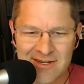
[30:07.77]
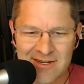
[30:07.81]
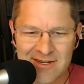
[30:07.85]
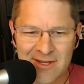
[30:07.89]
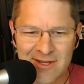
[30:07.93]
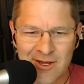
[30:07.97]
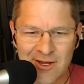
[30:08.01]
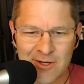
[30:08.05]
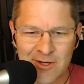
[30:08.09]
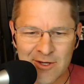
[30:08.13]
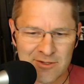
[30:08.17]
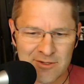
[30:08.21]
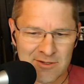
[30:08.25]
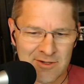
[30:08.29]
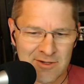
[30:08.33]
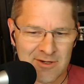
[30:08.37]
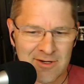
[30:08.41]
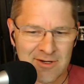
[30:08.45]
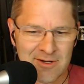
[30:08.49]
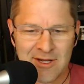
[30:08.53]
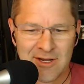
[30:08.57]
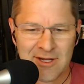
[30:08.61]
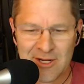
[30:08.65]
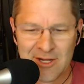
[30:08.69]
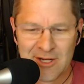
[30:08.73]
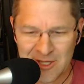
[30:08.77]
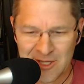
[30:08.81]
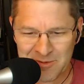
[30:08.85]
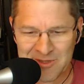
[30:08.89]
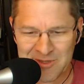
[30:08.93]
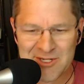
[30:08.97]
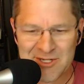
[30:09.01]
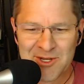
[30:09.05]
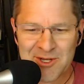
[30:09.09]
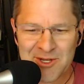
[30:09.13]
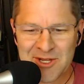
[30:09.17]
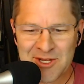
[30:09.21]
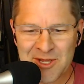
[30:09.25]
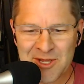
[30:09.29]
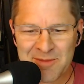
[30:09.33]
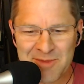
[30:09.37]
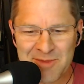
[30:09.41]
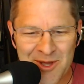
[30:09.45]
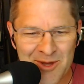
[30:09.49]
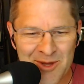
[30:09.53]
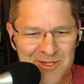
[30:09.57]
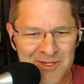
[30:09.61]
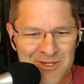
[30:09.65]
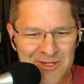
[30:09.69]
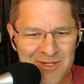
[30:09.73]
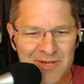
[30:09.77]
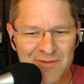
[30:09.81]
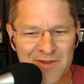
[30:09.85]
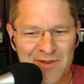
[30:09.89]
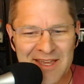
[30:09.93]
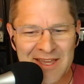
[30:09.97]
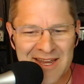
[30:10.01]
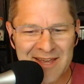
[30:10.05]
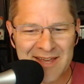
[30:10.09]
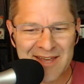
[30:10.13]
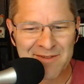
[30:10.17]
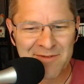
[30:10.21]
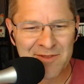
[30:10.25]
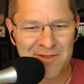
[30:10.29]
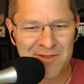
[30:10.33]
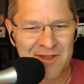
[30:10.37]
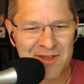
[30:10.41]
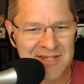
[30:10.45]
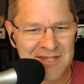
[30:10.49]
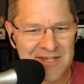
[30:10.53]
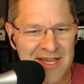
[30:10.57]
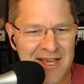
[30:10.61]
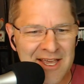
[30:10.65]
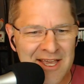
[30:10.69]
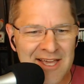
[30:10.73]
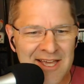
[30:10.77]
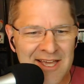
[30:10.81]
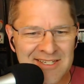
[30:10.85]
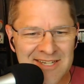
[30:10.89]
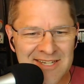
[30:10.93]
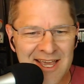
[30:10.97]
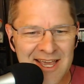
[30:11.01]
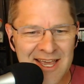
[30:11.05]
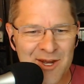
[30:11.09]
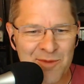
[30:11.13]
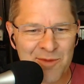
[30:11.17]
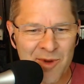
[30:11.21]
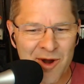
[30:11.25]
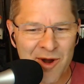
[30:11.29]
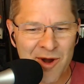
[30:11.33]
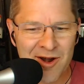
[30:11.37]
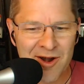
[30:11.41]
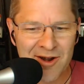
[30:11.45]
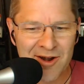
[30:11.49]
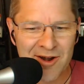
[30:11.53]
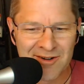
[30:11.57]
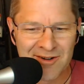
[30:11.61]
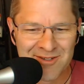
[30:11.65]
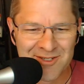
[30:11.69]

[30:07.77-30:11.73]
And he goes, let me go see if I can have the tech guys take it apart.